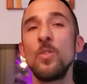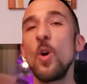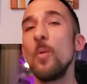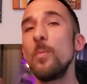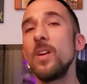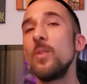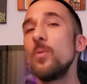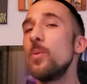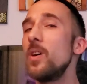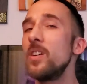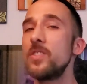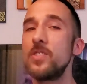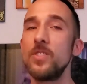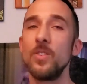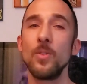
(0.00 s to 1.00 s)
you. Nobody
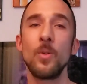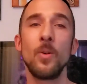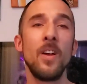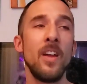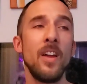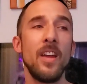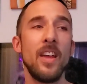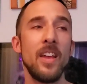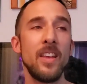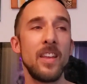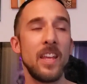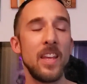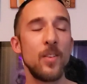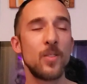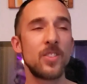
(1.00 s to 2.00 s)
wants you.
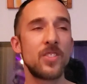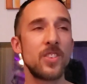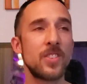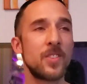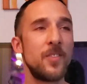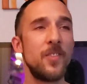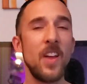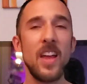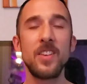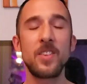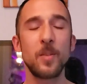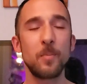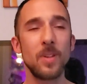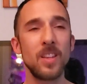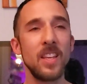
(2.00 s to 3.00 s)
And he was just
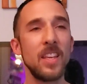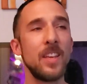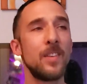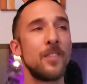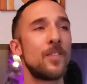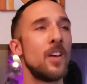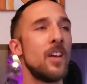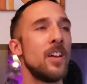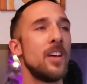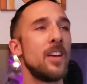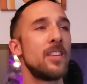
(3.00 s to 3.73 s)
fed to believe